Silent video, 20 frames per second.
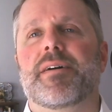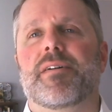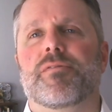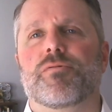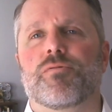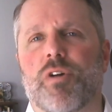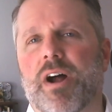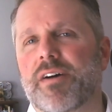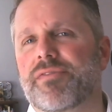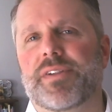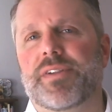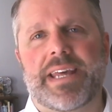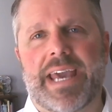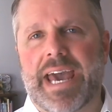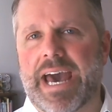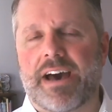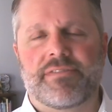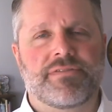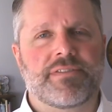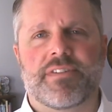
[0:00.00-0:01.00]
roughly
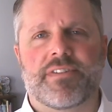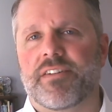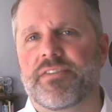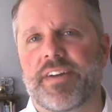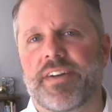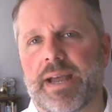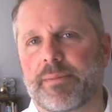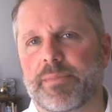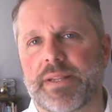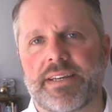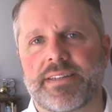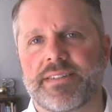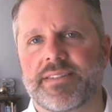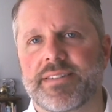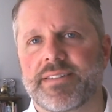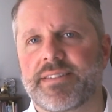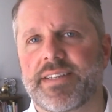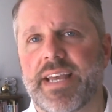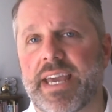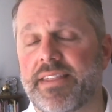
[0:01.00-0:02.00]
half of our families
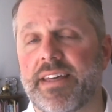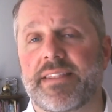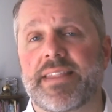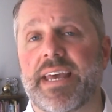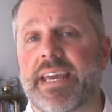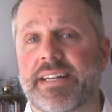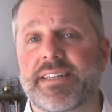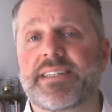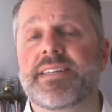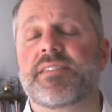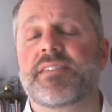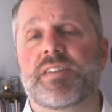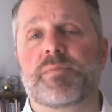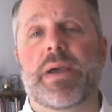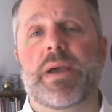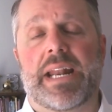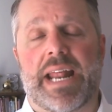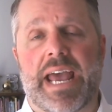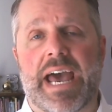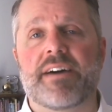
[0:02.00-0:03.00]
say that they
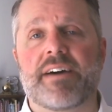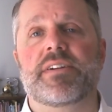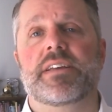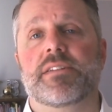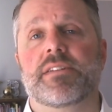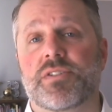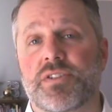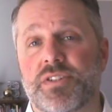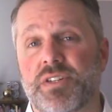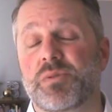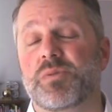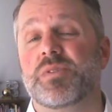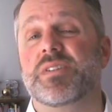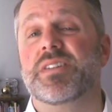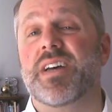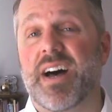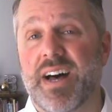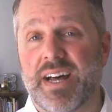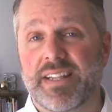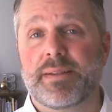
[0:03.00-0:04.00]
anticipate having their students
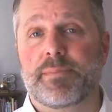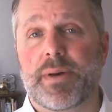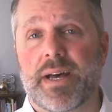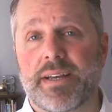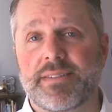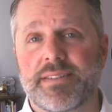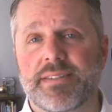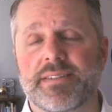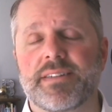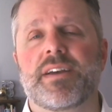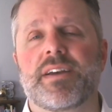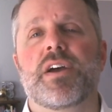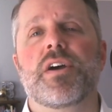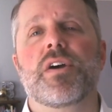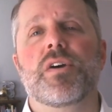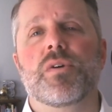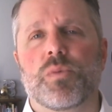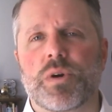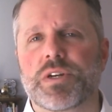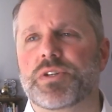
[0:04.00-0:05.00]
on the bus,
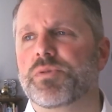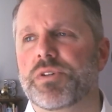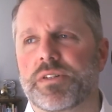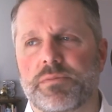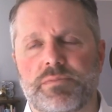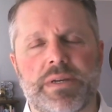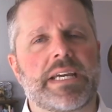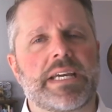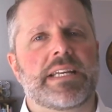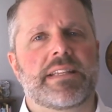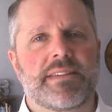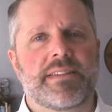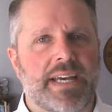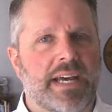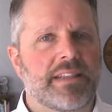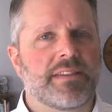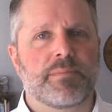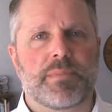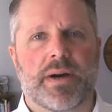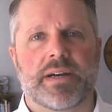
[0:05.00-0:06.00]
which would mean
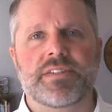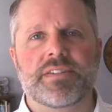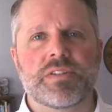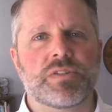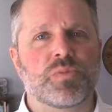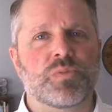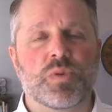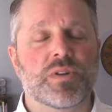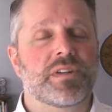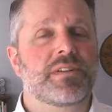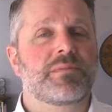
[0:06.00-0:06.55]
that the buses wouldn't